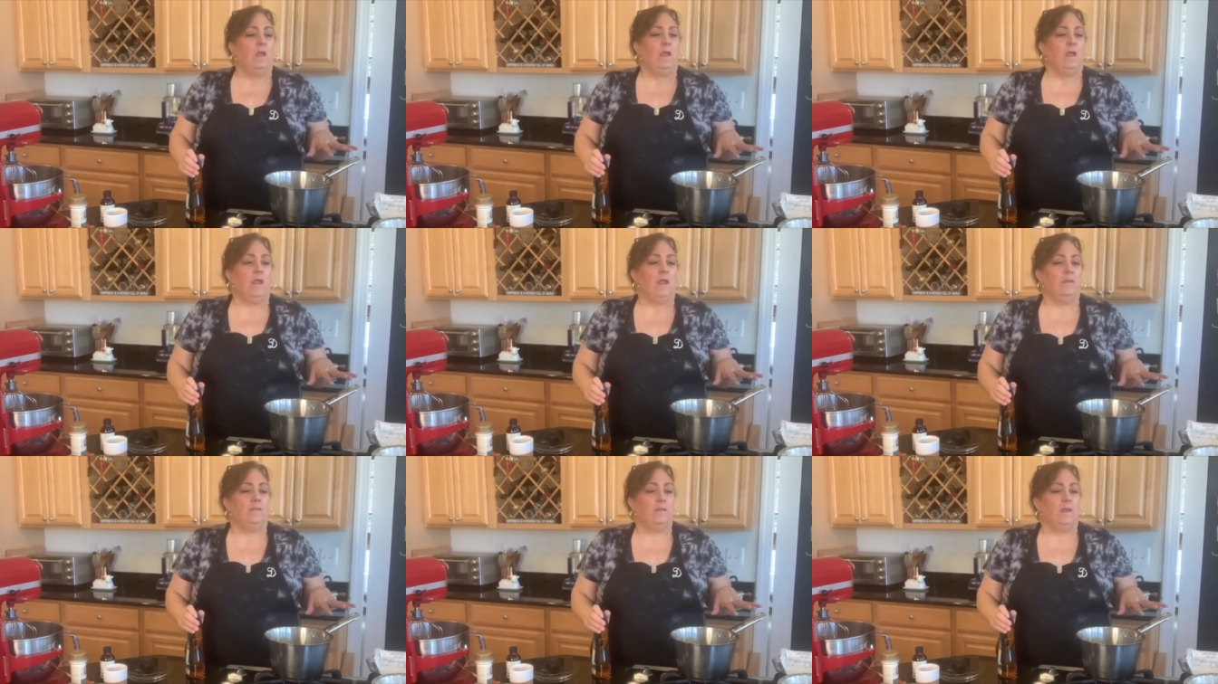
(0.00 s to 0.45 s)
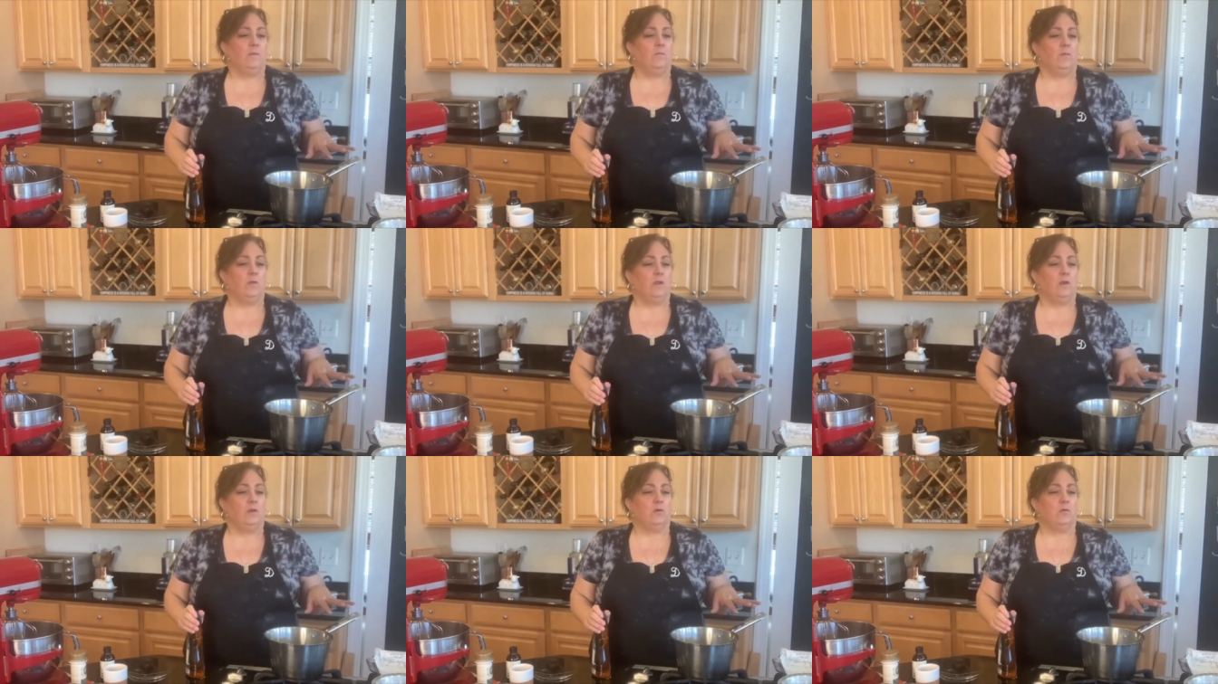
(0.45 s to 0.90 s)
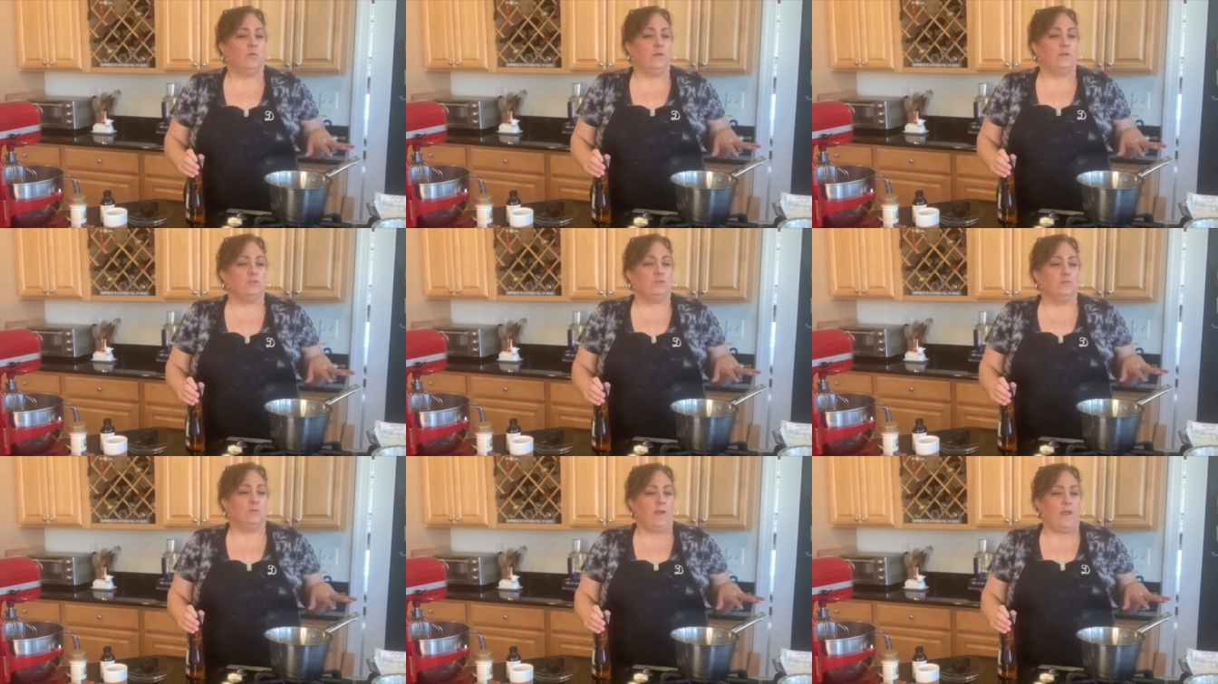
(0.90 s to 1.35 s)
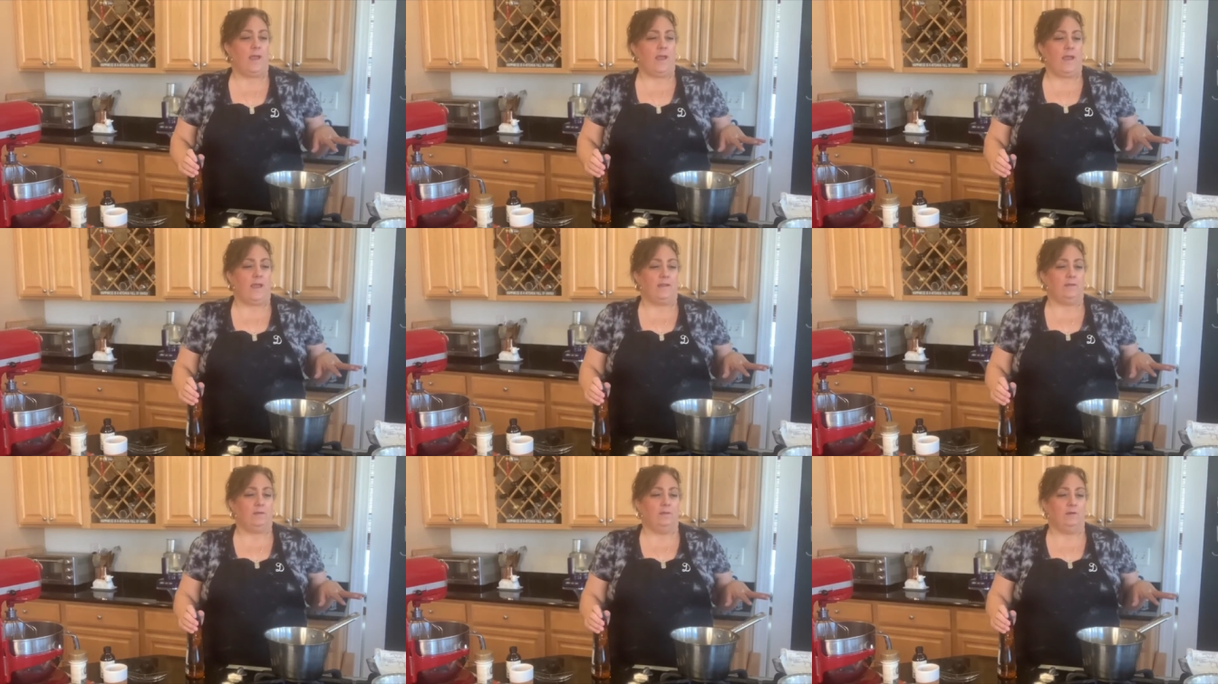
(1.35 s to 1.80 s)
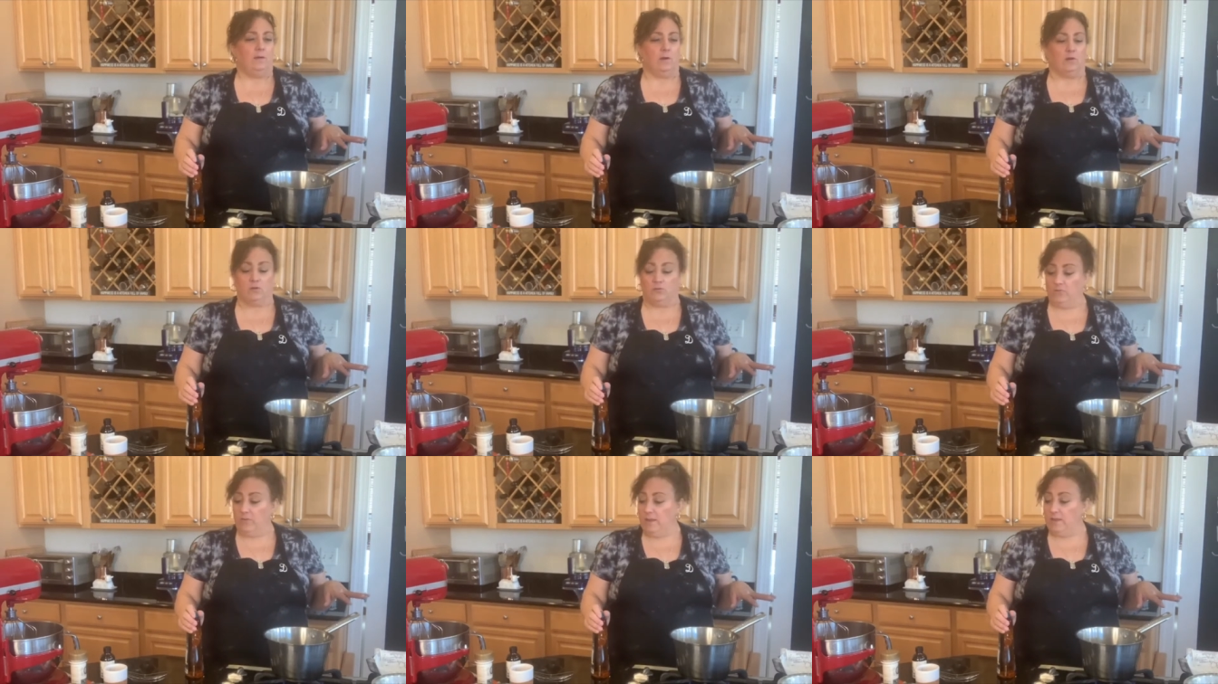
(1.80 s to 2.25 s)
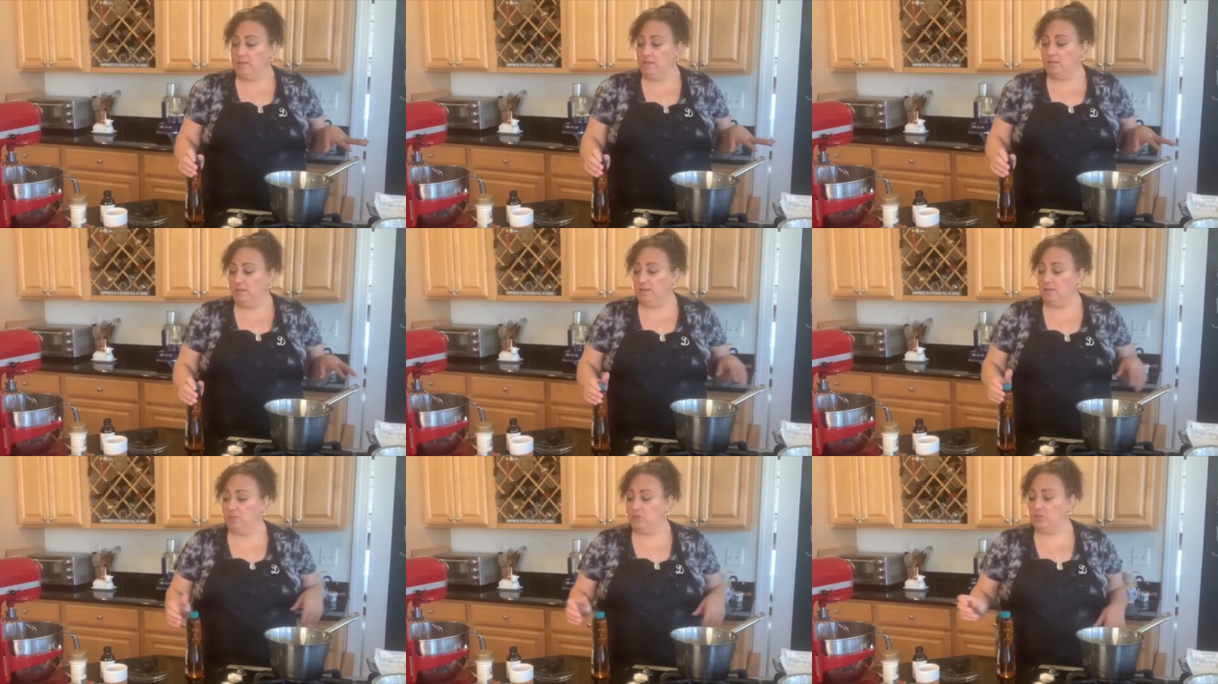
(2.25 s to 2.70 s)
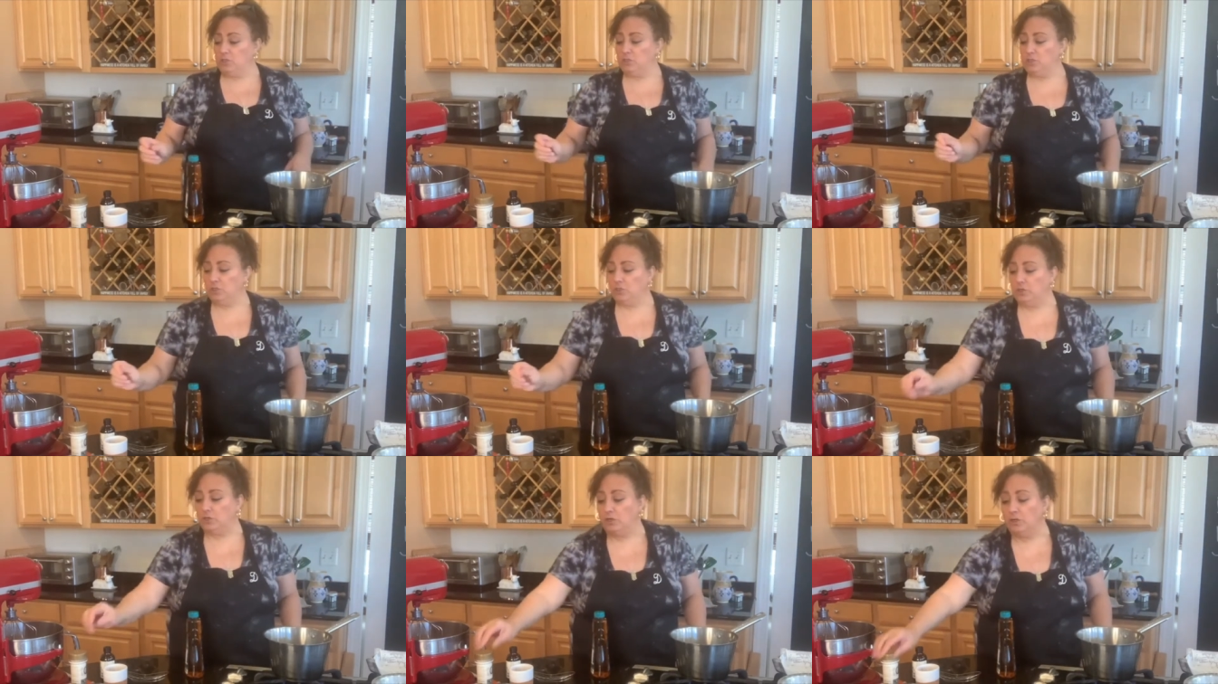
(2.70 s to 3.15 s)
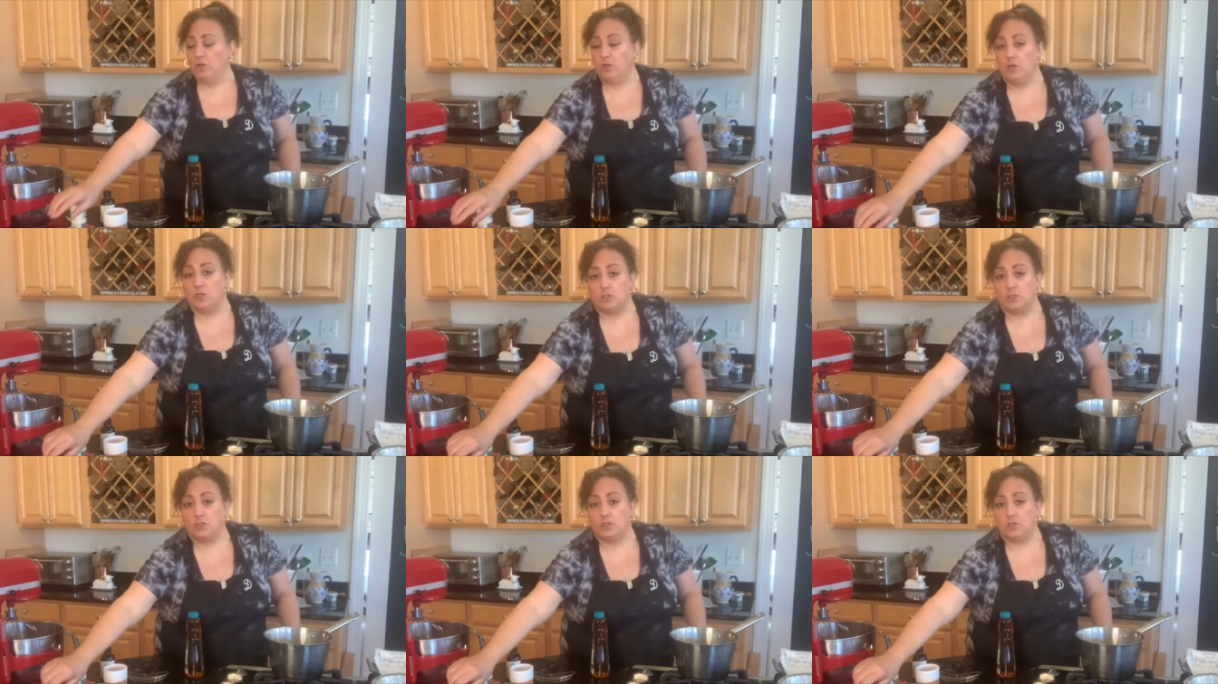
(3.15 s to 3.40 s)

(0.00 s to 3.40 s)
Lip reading: and then we are going to add our granulated sugar.